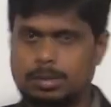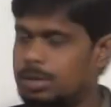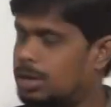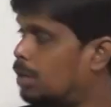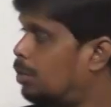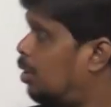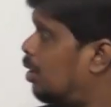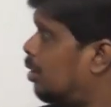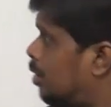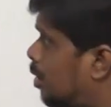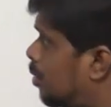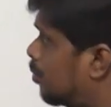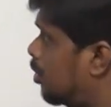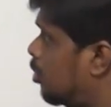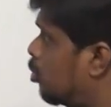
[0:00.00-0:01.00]
but among
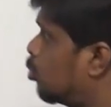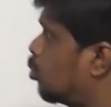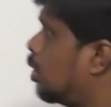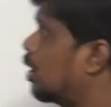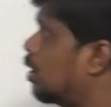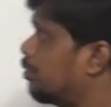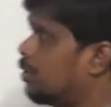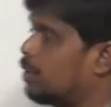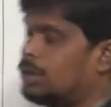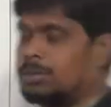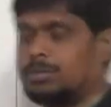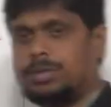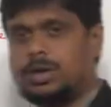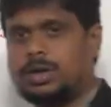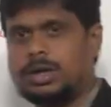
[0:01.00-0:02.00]
them this is one of the
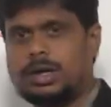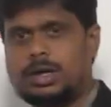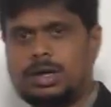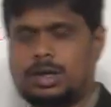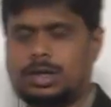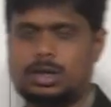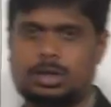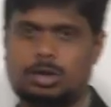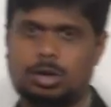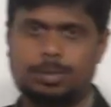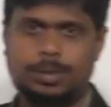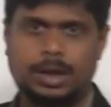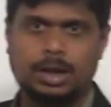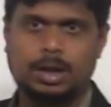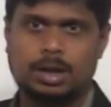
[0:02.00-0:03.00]
important
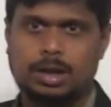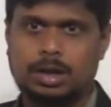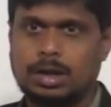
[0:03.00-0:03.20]
topic